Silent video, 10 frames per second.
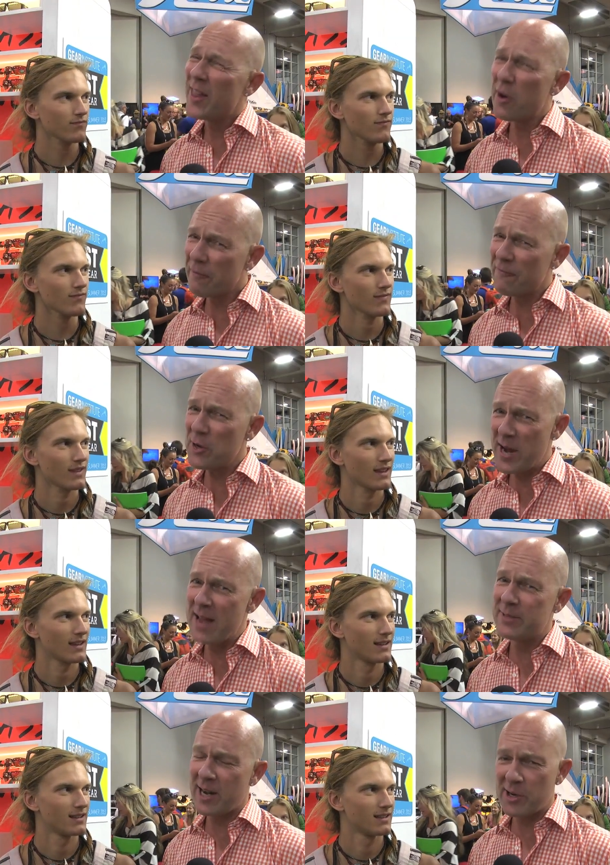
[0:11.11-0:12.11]
Speaker 1: there are a few
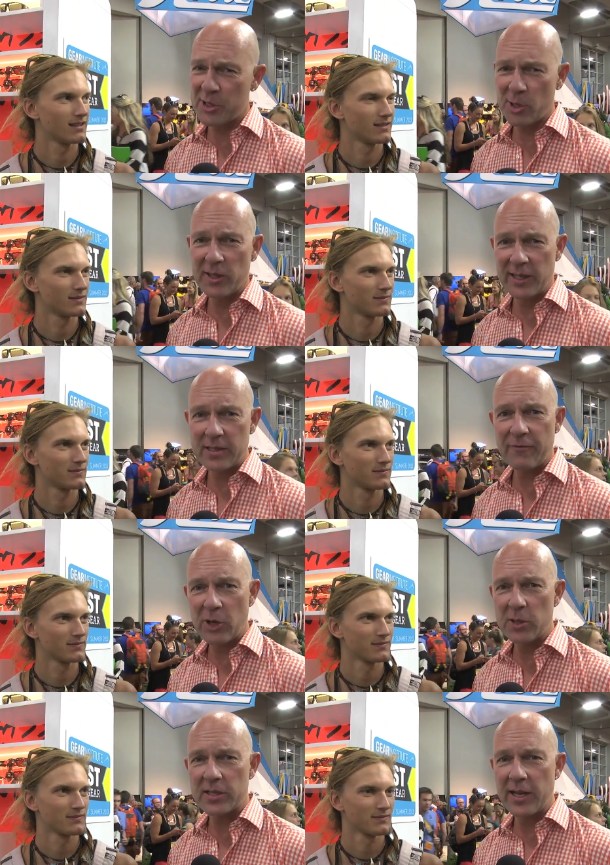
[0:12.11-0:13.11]
names on our short list of
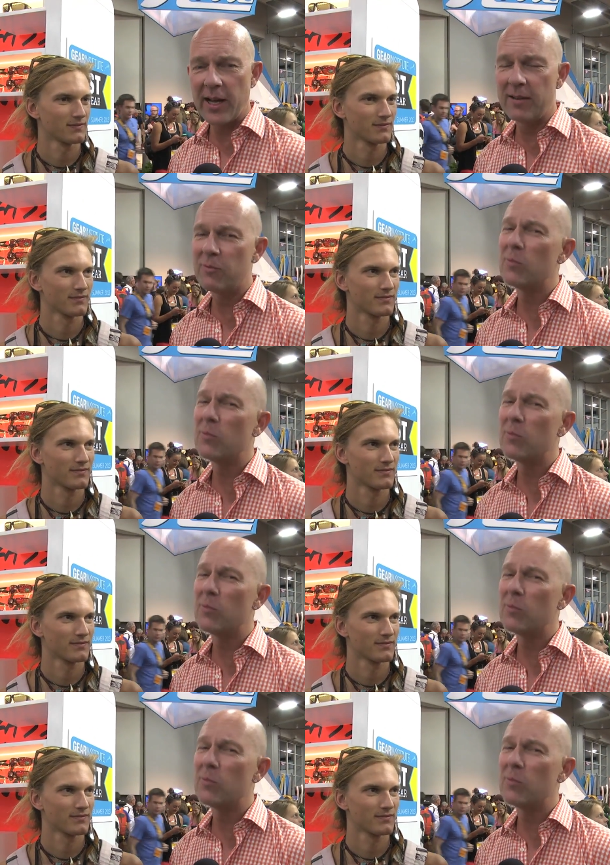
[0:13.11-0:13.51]
folks that